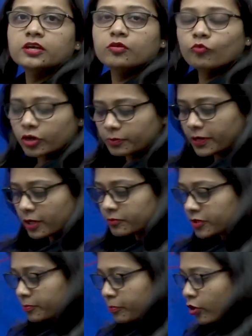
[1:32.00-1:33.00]
What becomes
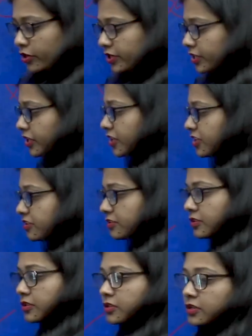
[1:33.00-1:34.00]
important
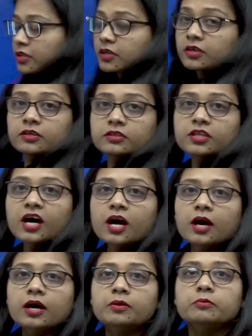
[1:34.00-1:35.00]
is
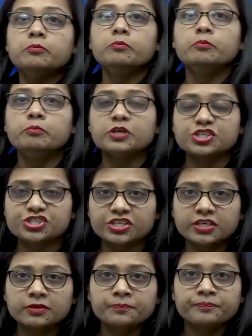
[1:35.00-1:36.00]
the mission,
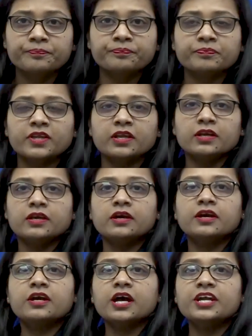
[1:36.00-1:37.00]

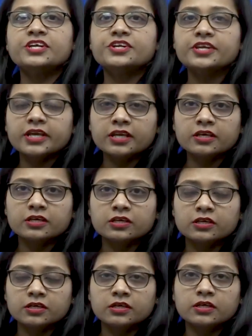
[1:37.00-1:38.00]
country,
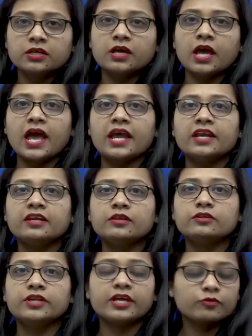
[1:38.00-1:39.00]
and
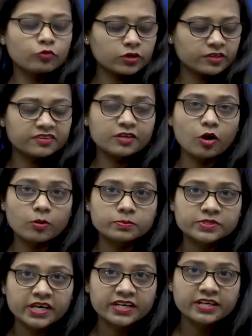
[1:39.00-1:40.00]
then what is the
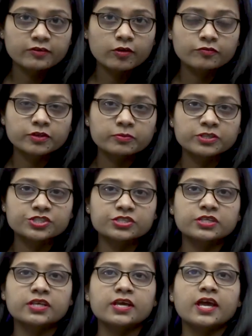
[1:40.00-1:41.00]
objective of the
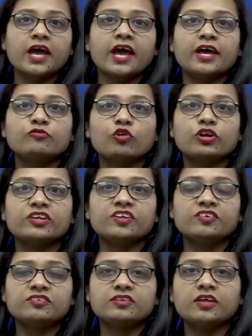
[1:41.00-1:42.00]
mission, and what
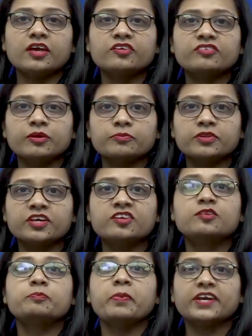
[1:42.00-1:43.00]
is something
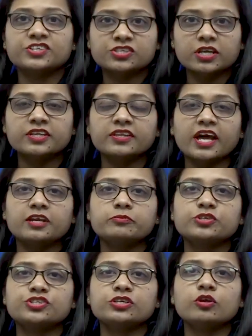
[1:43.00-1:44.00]
special in that
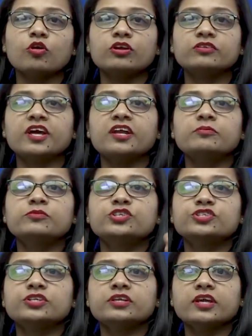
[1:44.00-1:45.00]
mission, or that
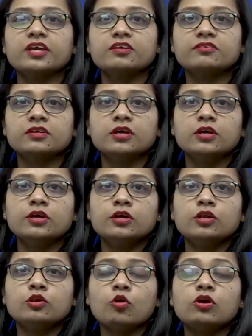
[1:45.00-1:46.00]
mission is
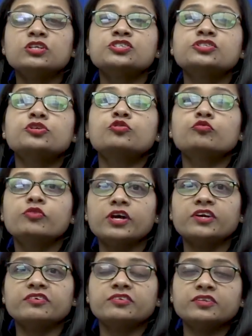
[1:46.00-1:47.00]
launched
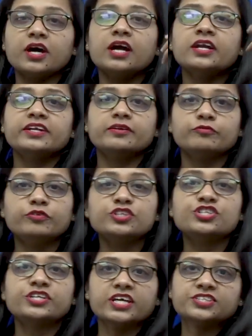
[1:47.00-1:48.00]
towards the
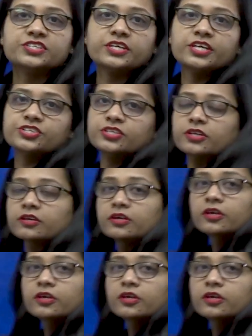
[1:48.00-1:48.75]
which destination.